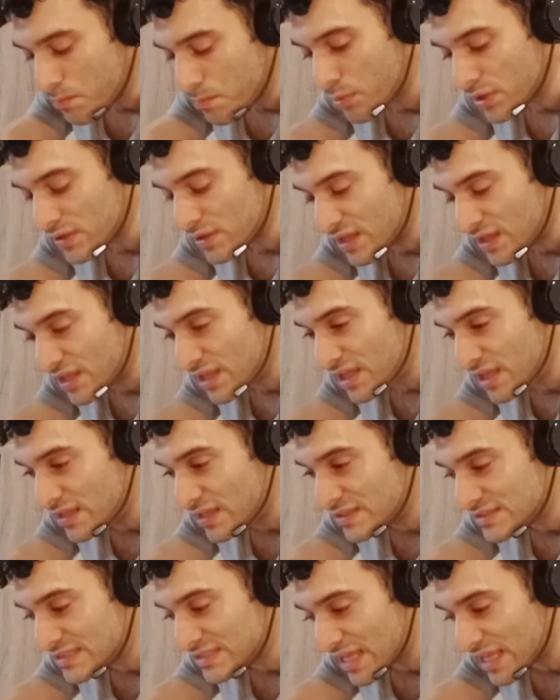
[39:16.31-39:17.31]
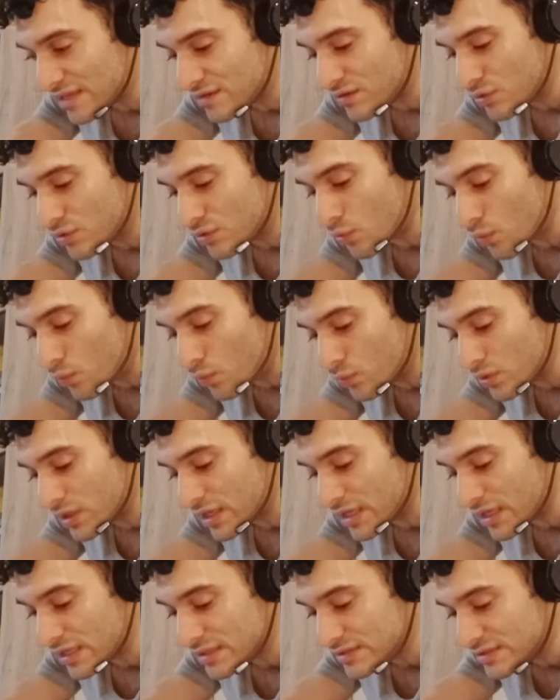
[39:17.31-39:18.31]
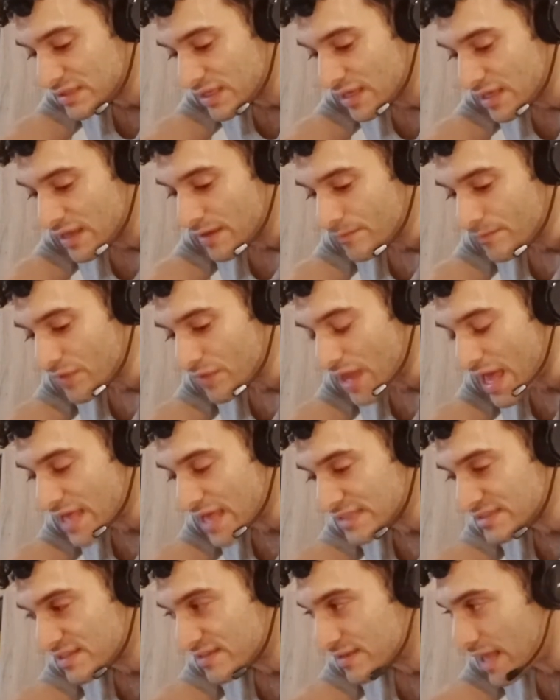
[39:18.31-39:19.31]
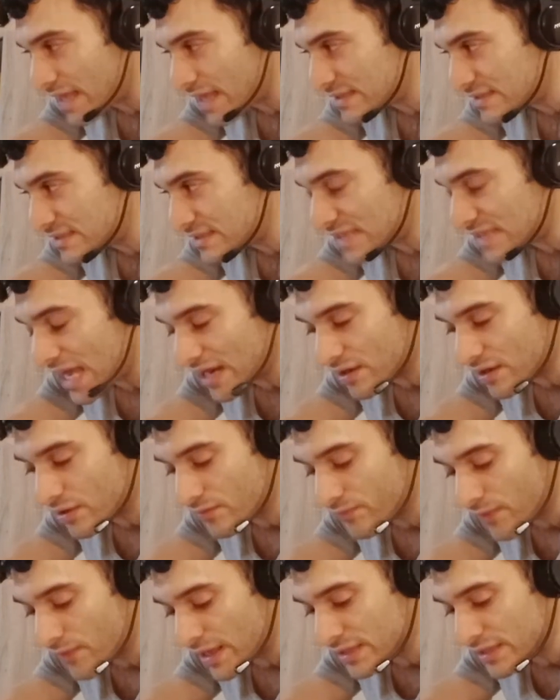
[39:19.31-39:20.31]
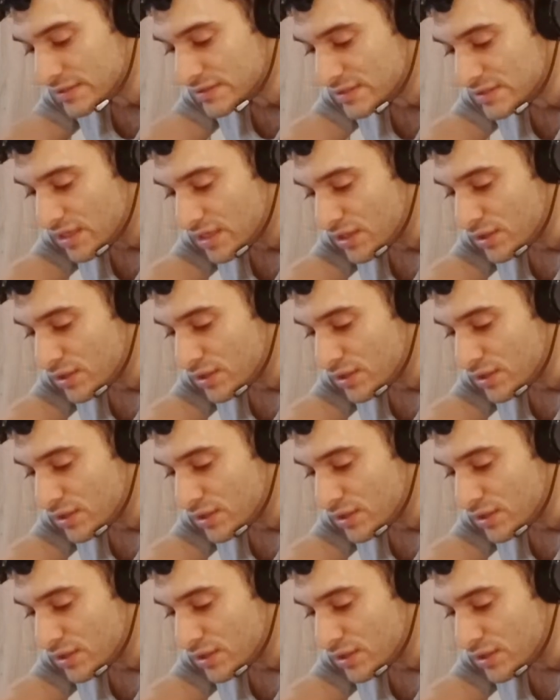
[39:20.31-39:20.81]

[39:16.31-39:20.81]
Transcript: But he sent your own kids as a sacrifice,